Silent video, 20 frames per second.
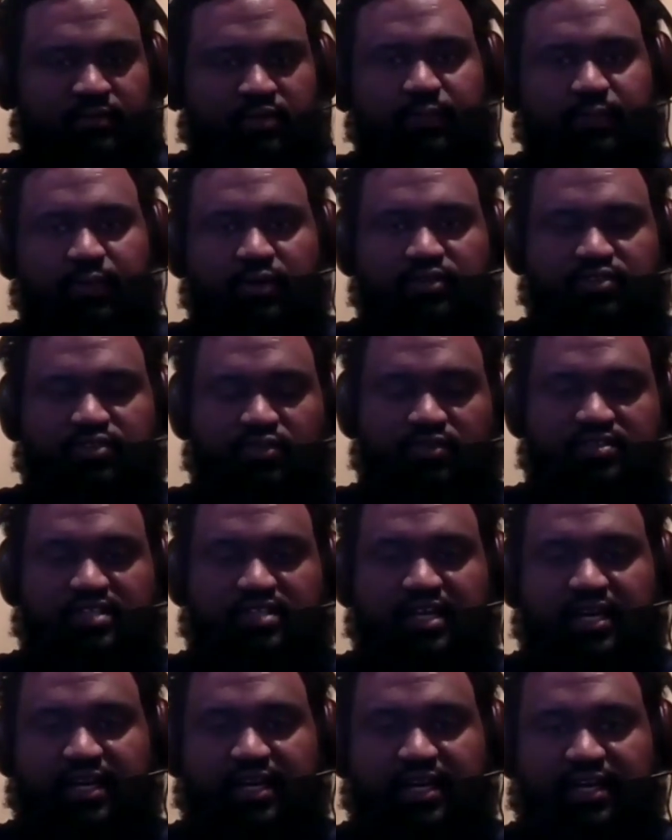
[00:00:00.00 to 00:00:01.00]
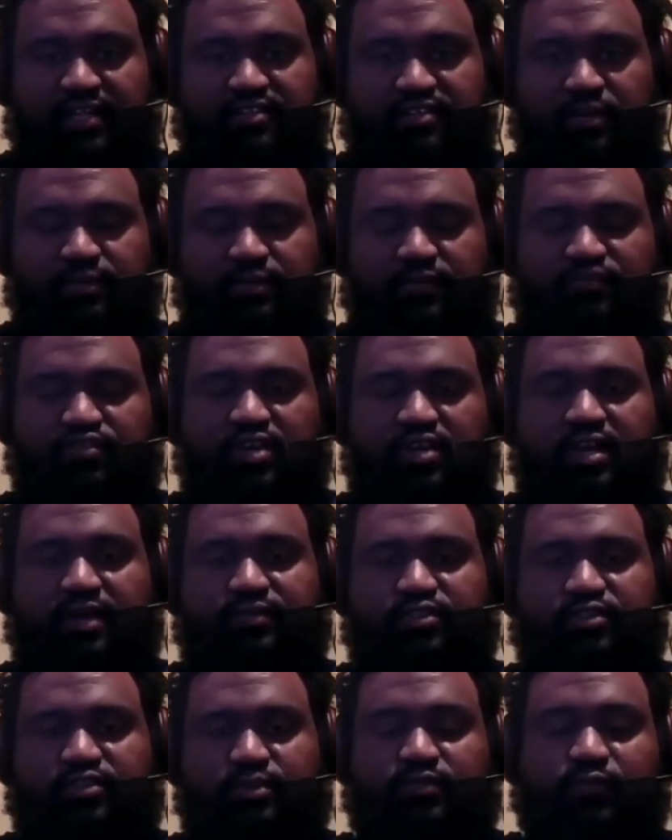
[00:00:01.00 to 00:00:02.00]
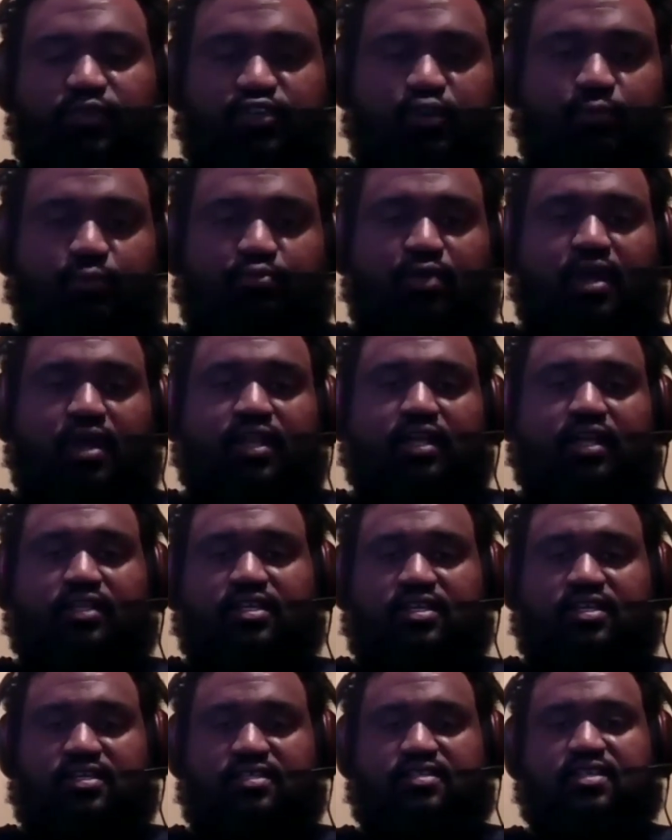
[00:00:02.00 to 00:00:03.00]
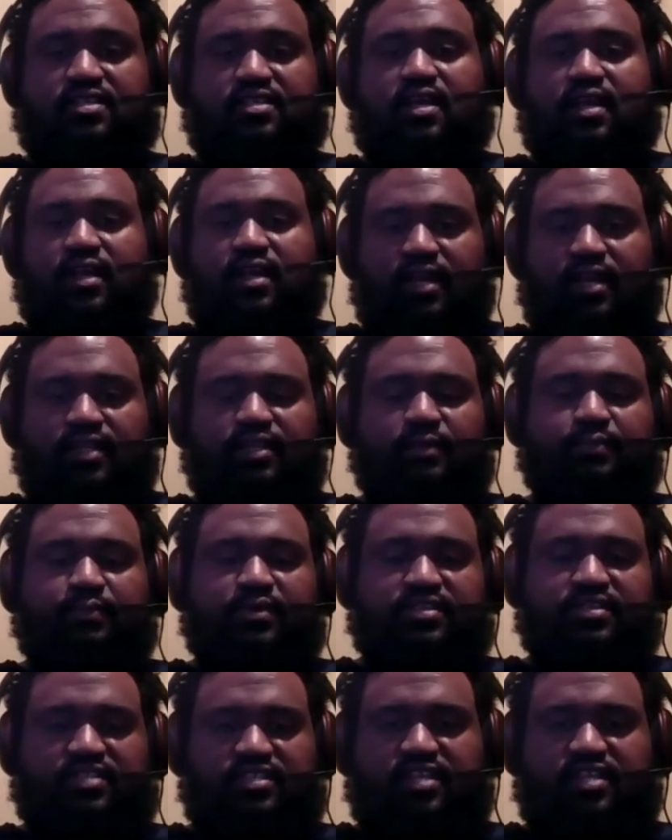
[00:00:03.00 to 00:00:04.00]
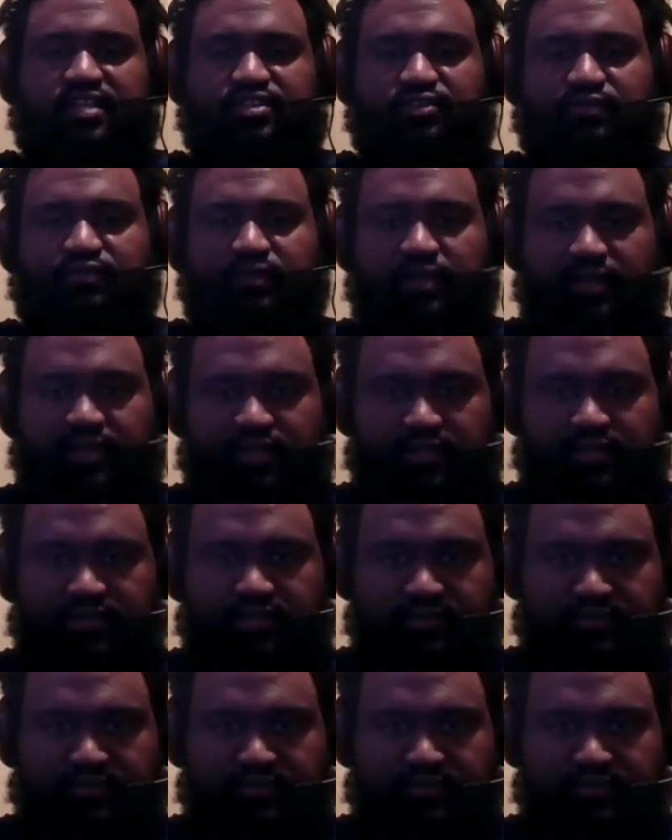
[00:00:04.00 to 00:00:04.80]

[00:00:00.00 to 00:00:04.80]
on the personal side in terms of what your product is in the business that you're running?